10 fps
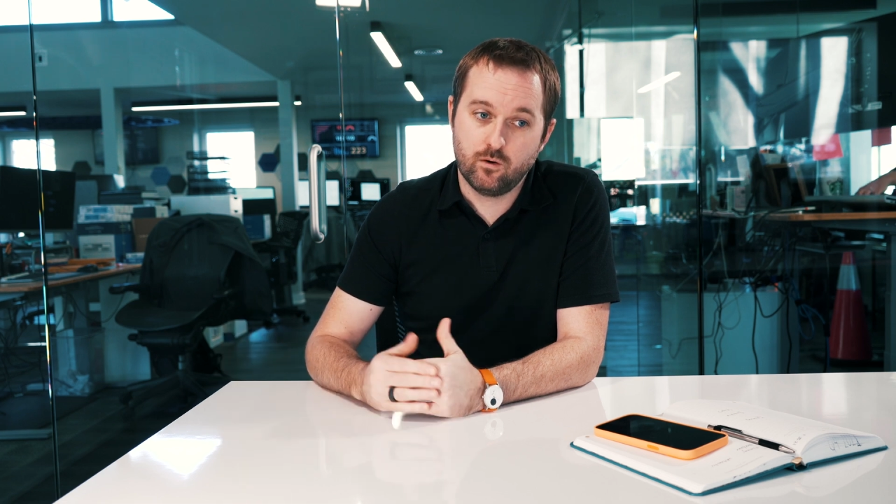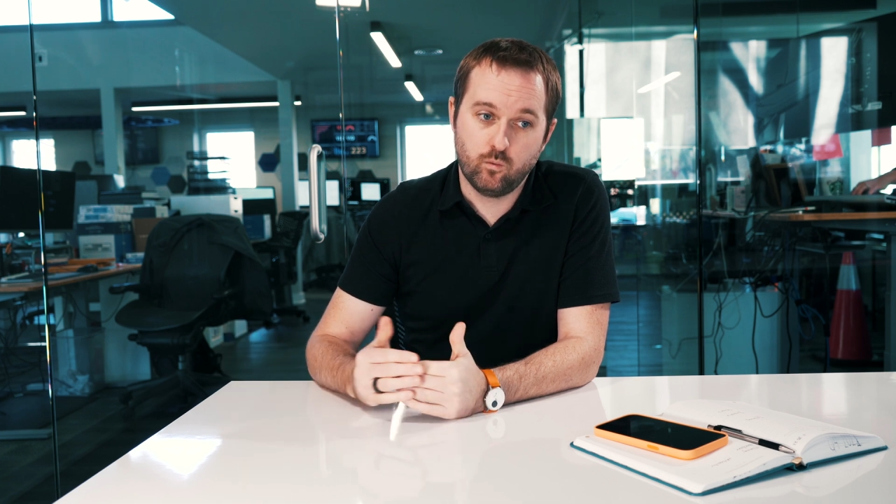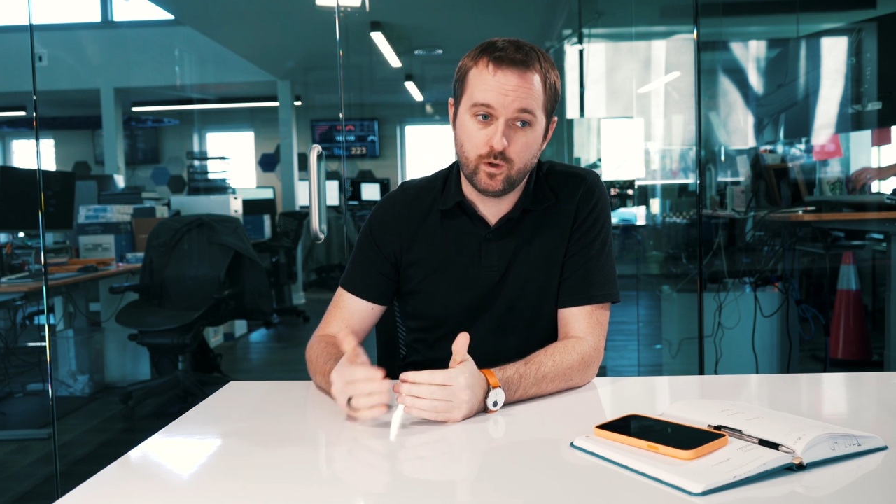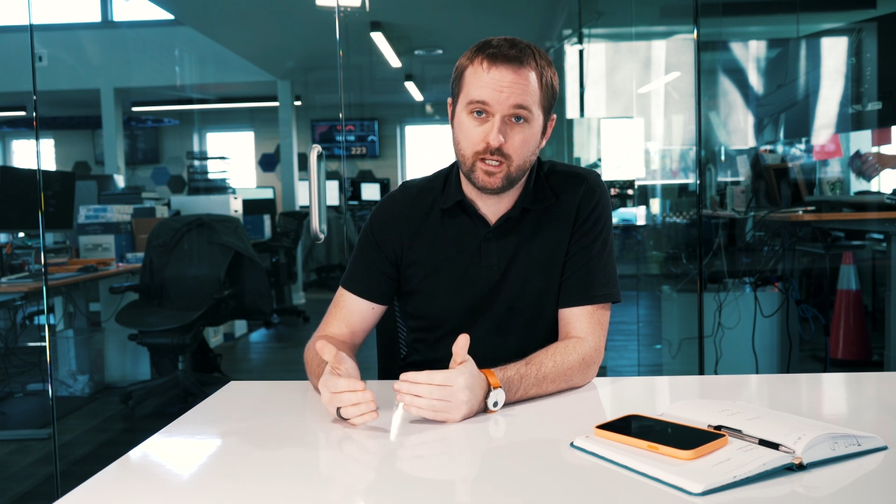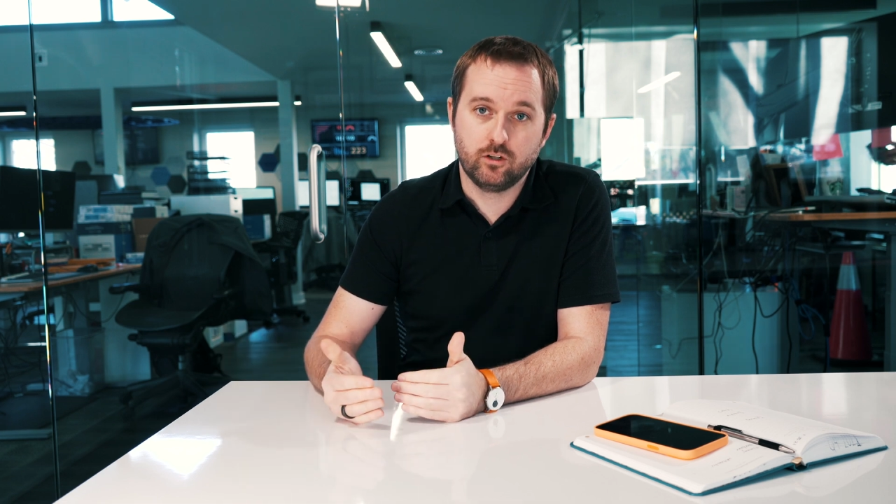
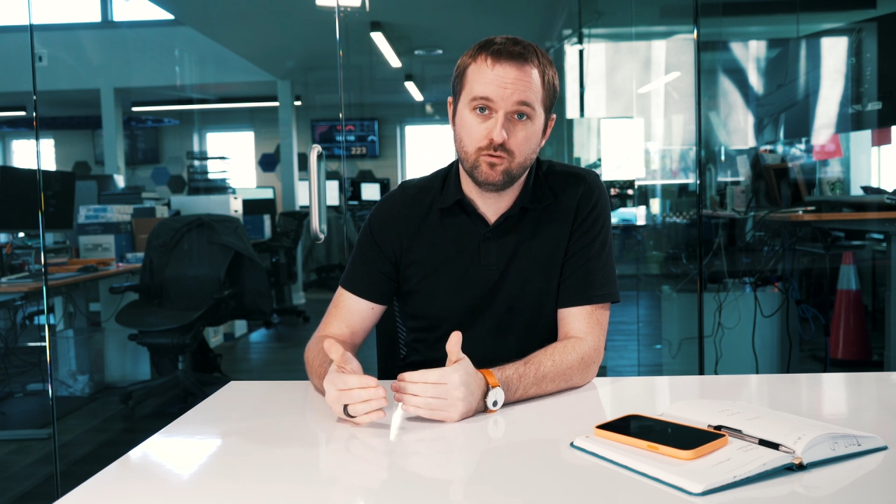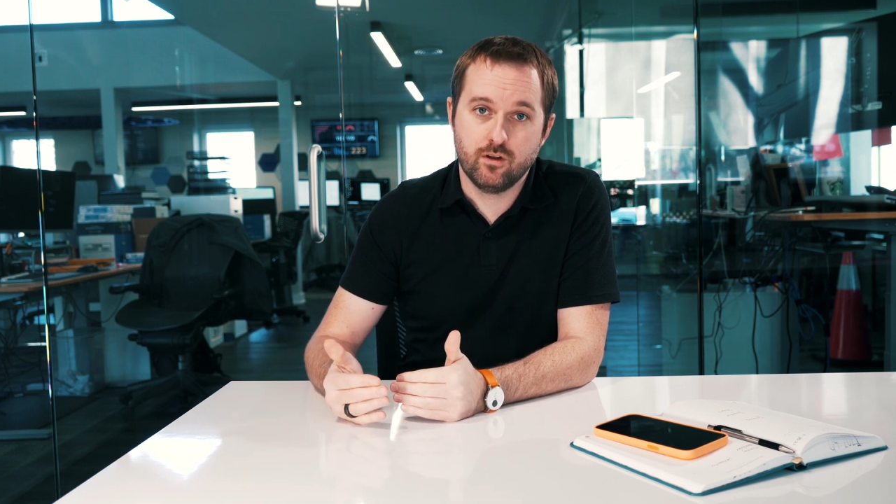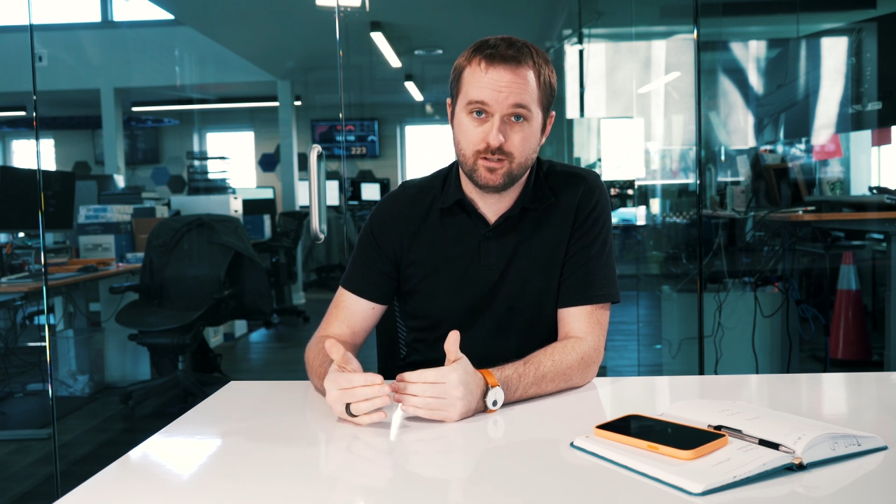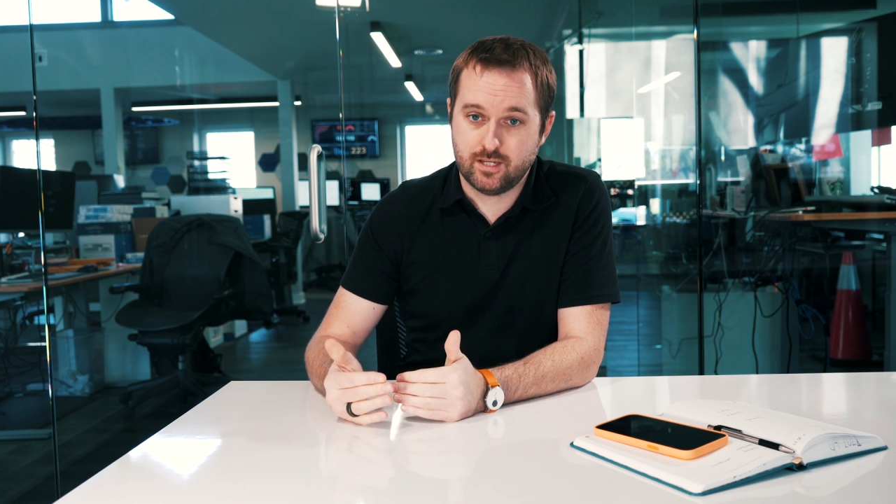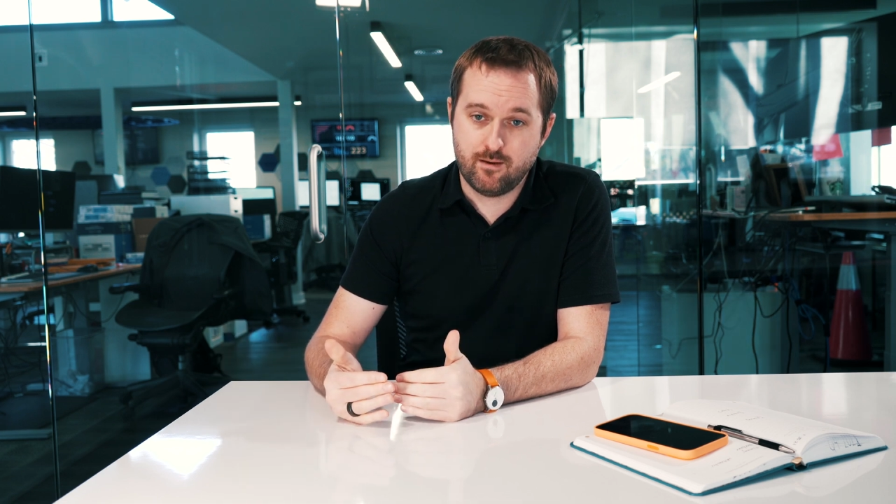we can do
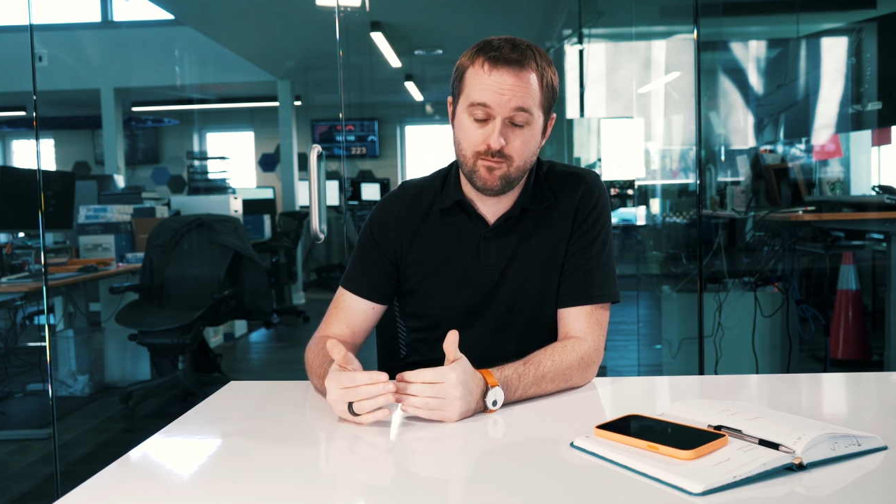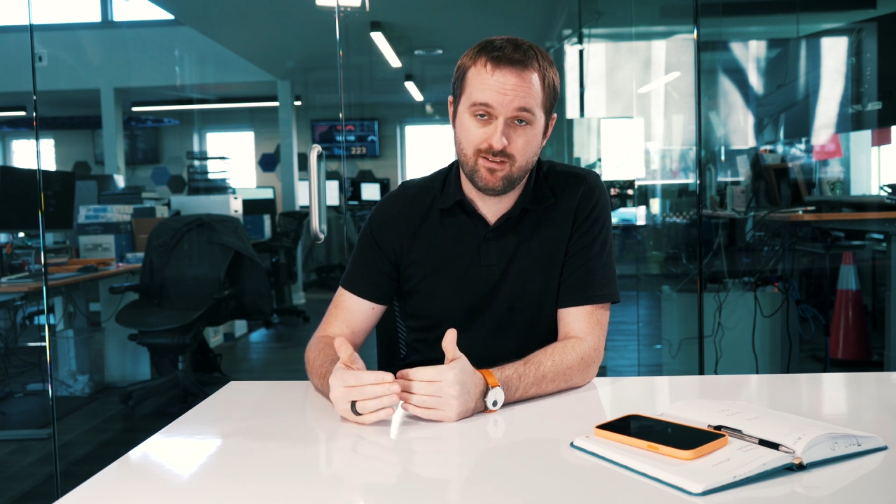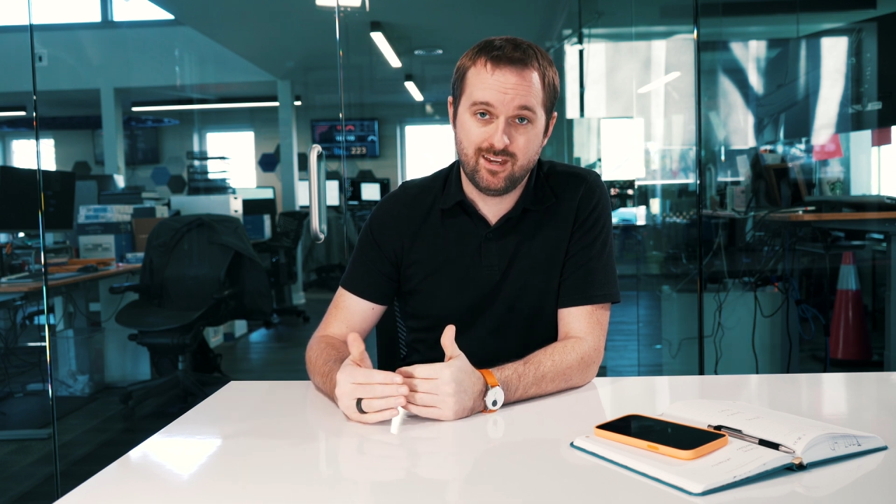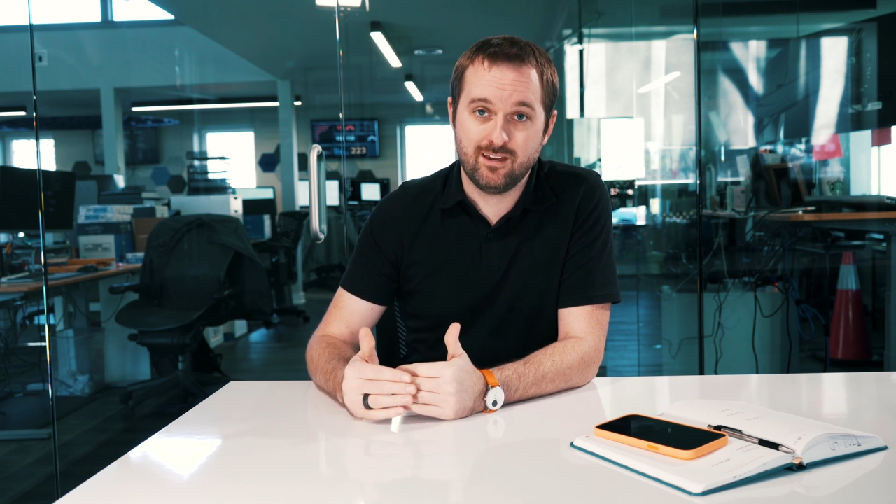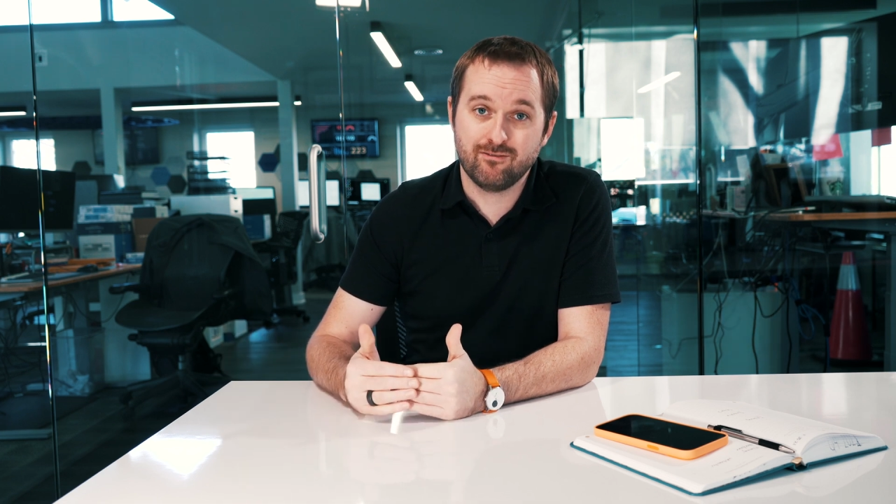the same
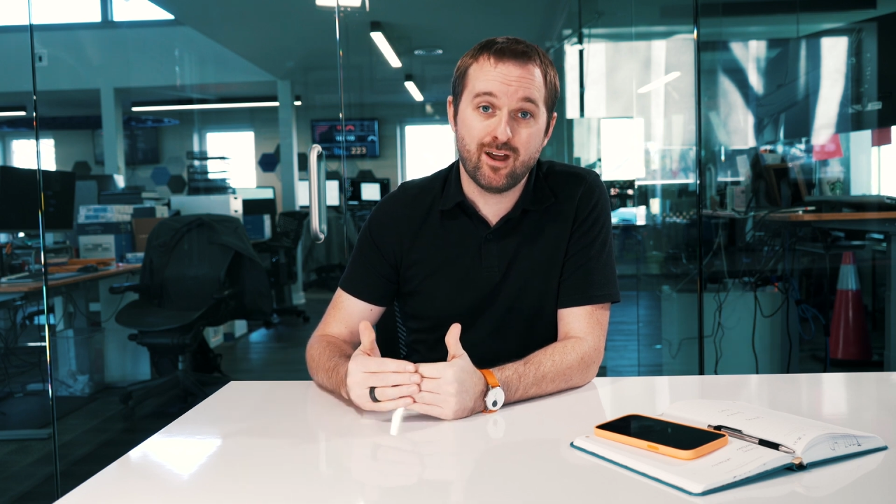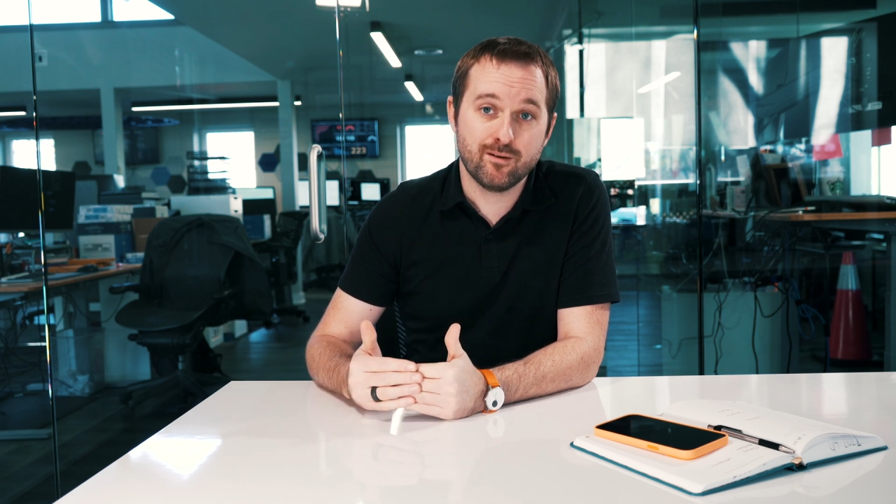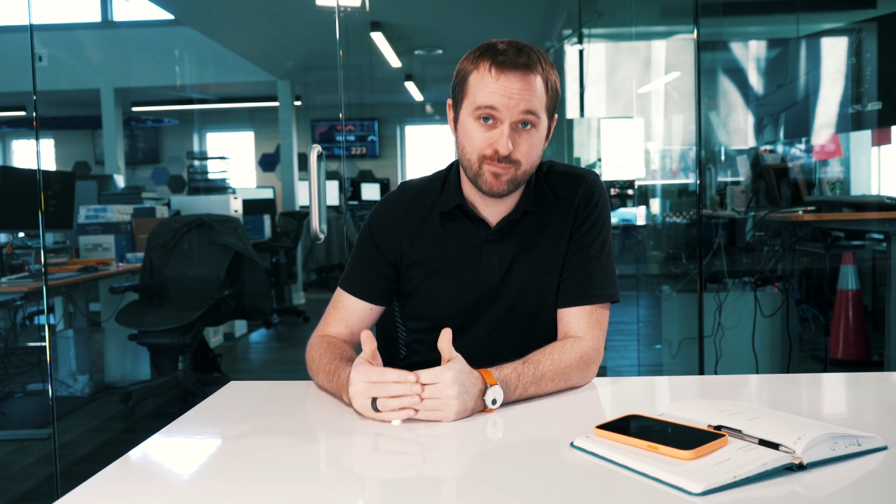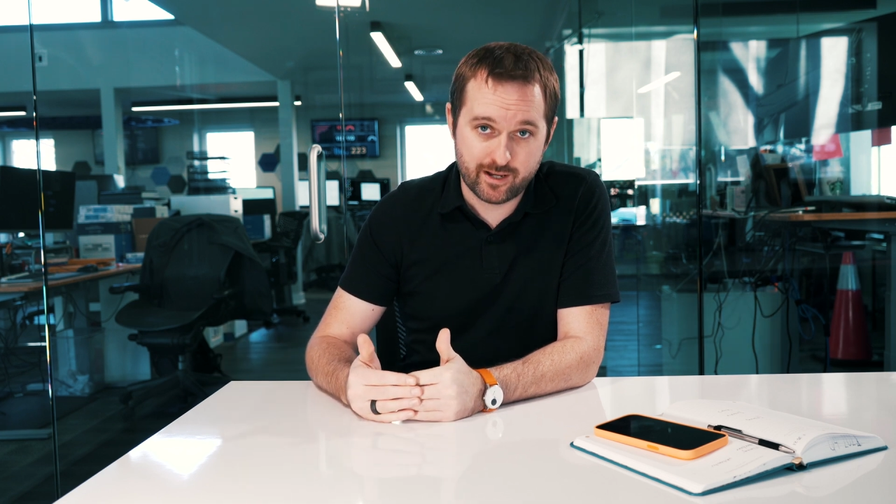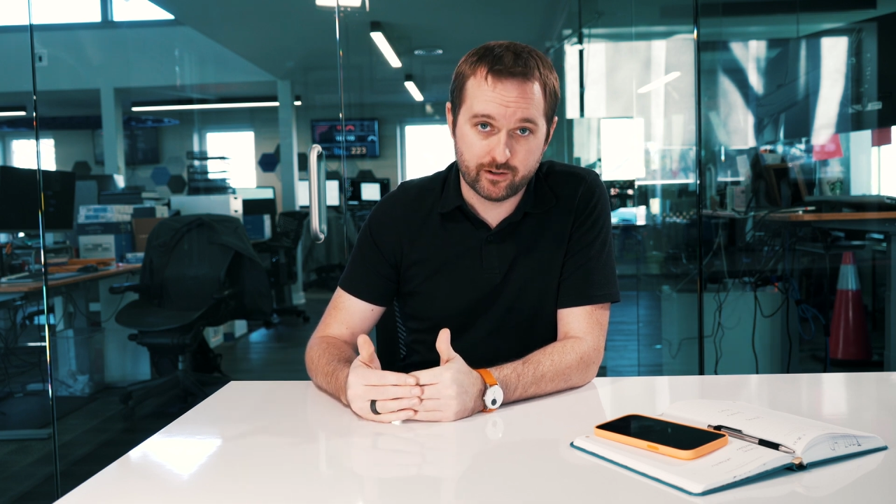thing, if
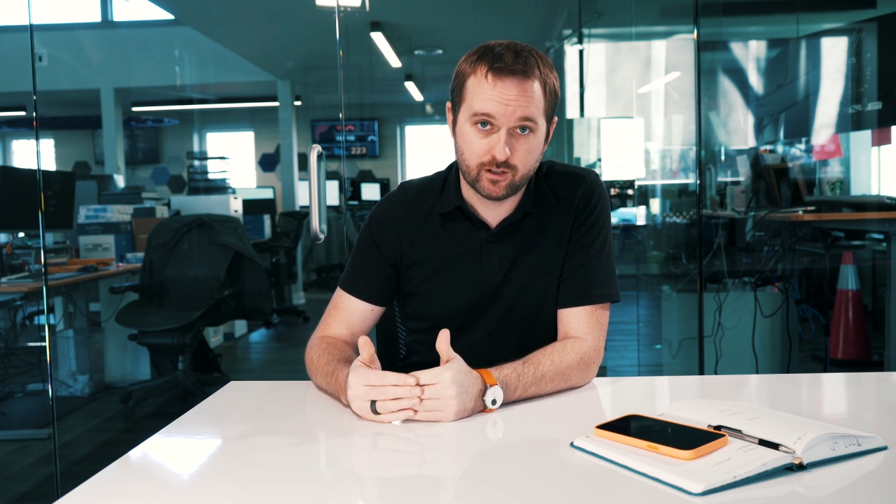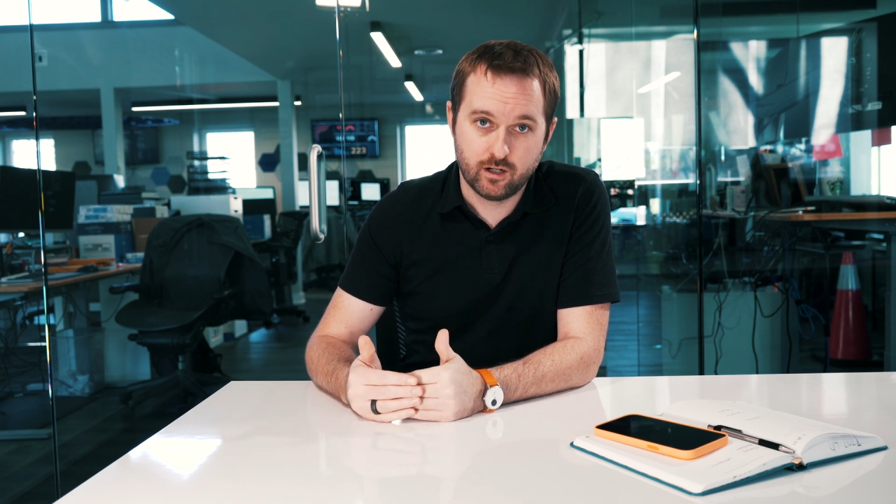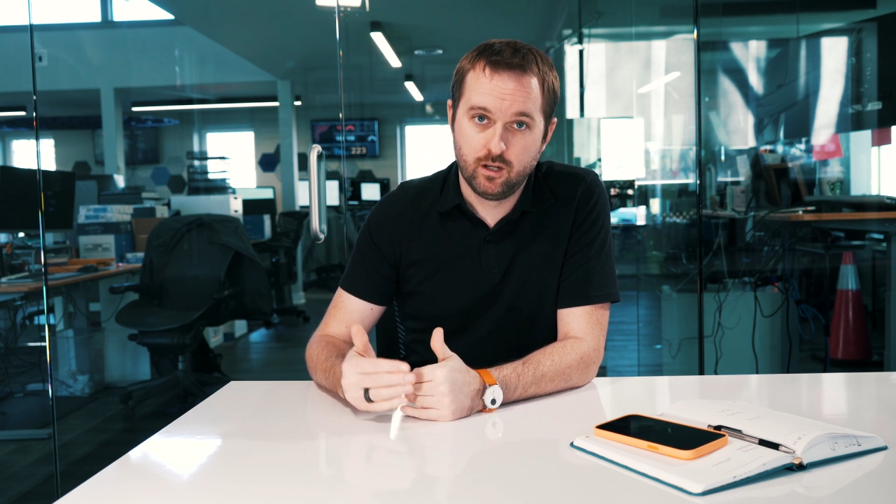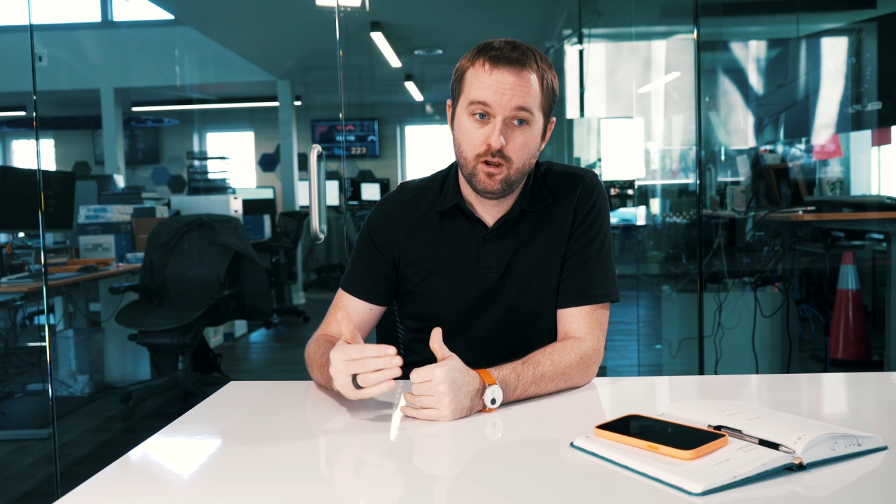not better,